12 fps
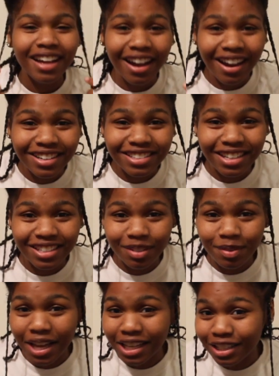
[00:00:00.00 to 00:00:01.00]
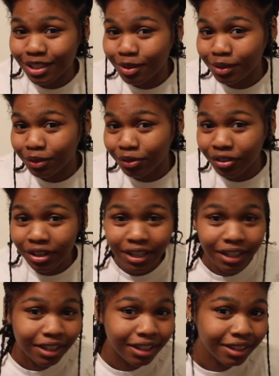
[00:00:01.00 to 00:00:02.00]
Alright, so we got the two in the
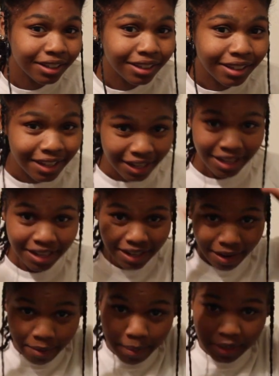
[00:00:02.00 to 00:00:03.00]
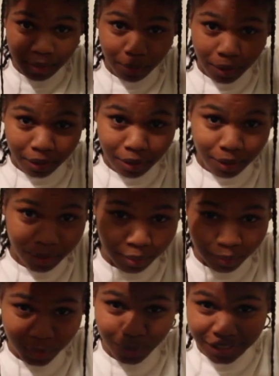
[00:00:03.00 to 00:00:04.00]
front. Now we're about to work
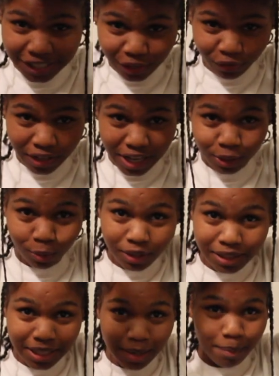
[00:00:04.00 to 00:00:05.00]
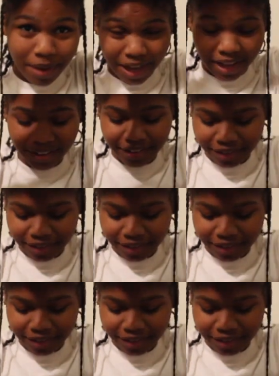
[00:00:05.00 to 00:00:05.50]
on doing these flat twists to the back.